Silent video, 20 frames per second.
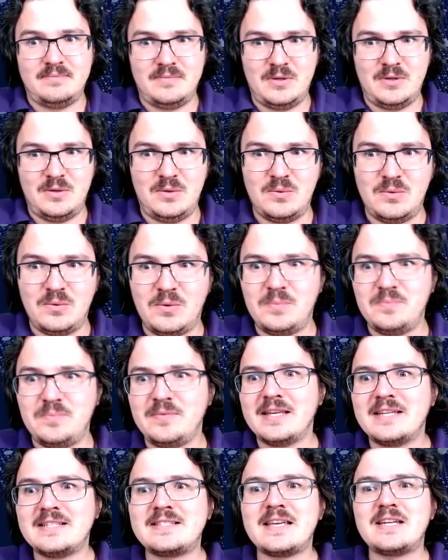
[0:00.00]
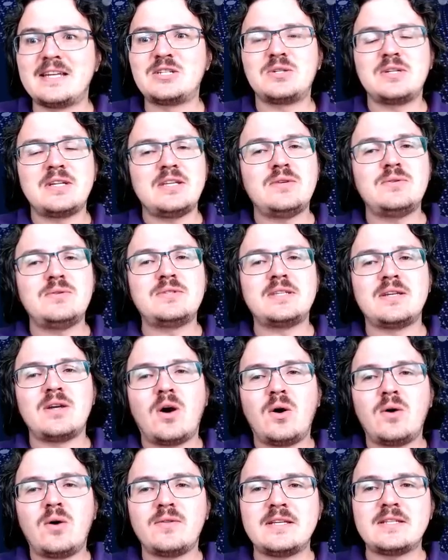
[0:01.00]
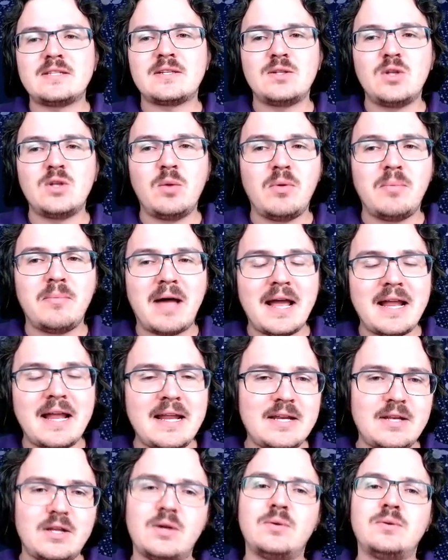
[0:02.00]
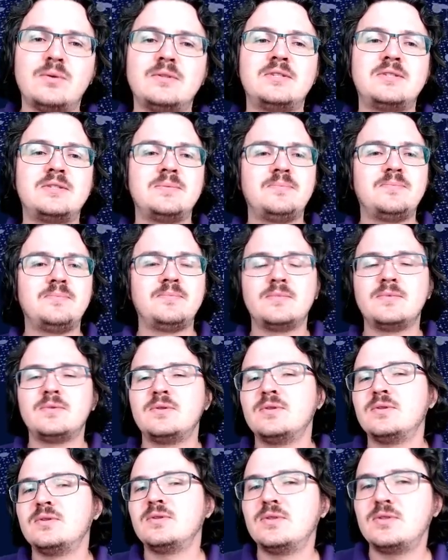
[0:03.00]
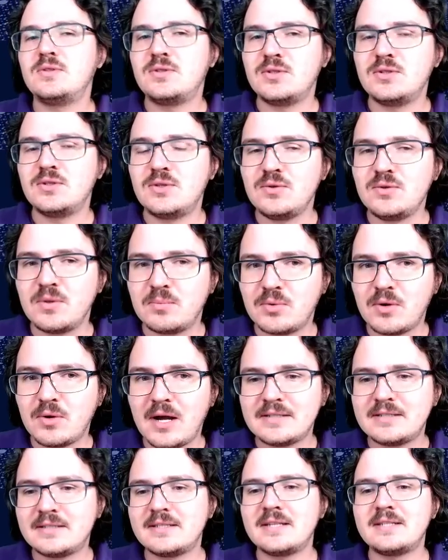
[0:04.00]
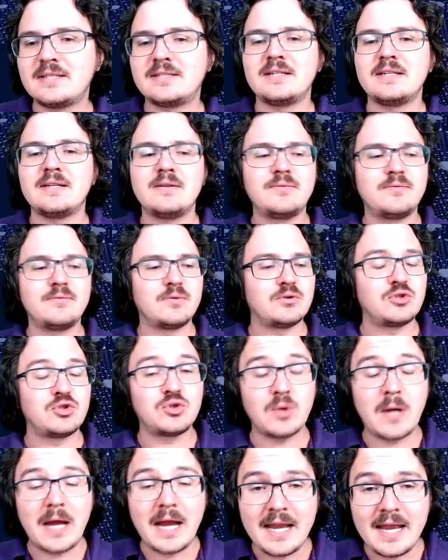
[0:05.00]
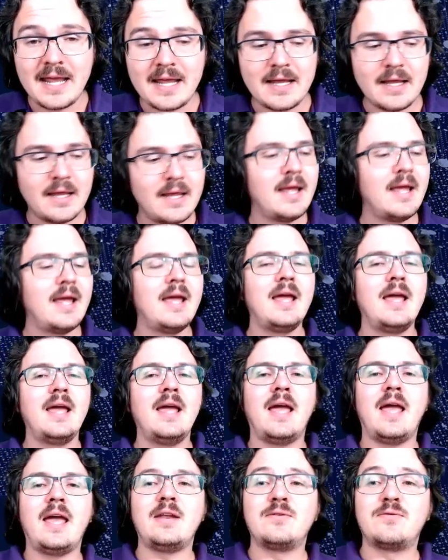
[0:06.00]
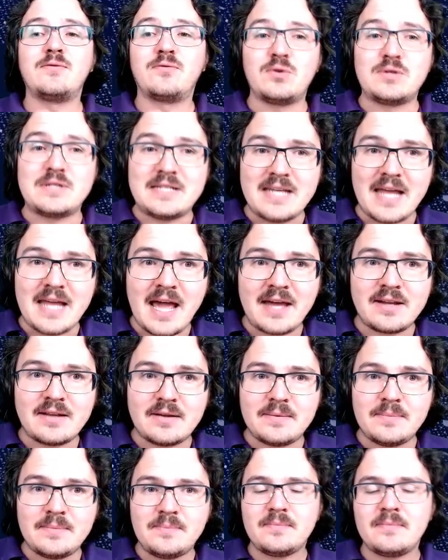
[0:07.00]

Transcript: Cool. Essentially using all these global mining nodes to do the processing for training and for data